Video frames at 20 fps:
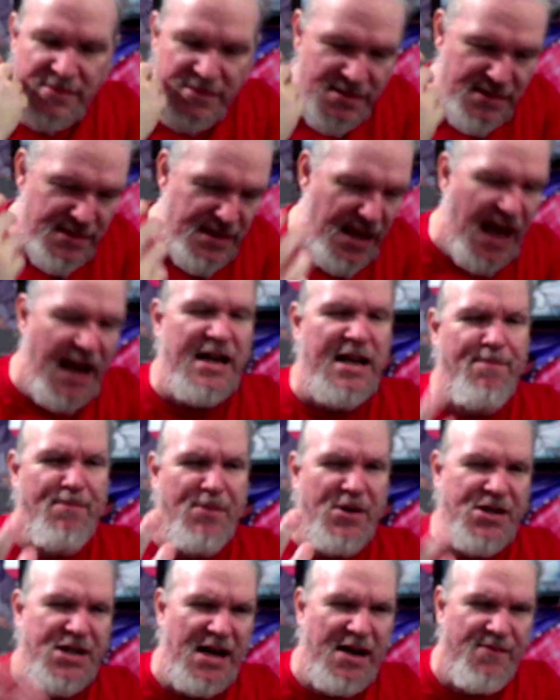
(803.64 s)

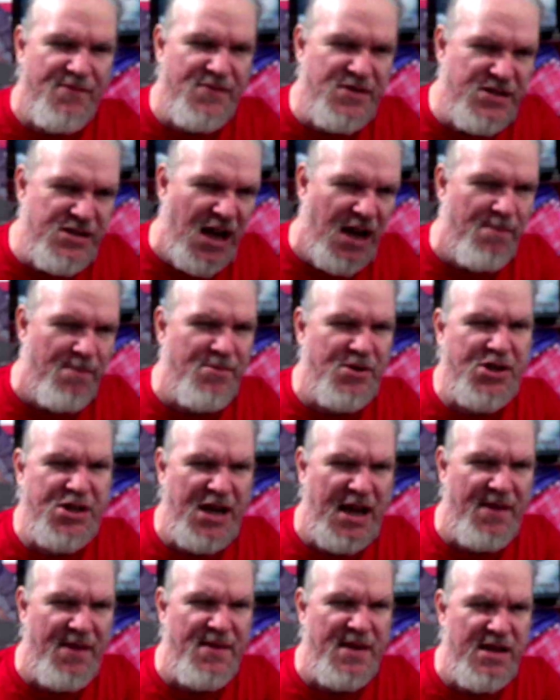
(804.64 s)
90% of dumb
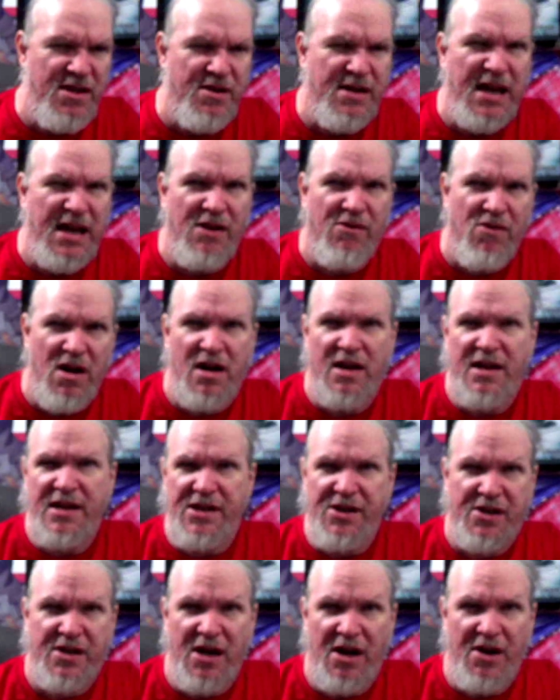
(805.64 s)
shit that you get wrong in
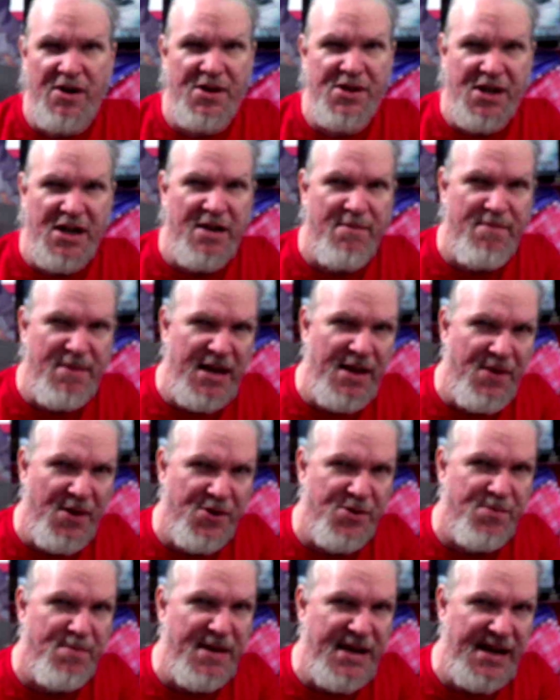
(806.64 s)
your code is going to be in those
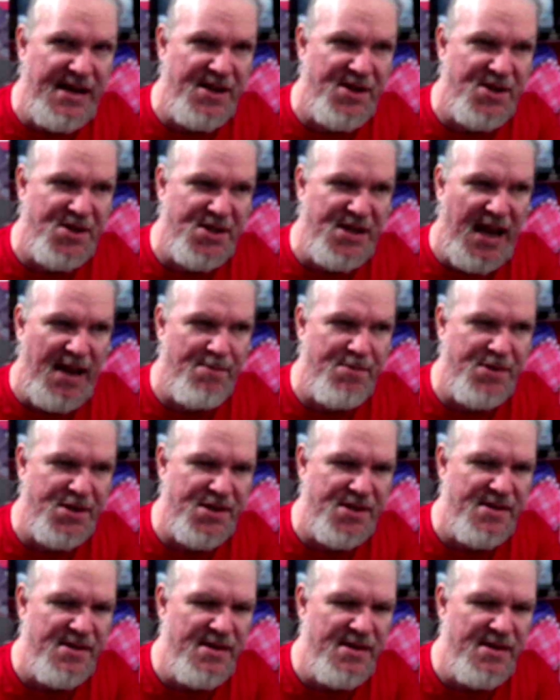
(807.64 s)
beginning steps.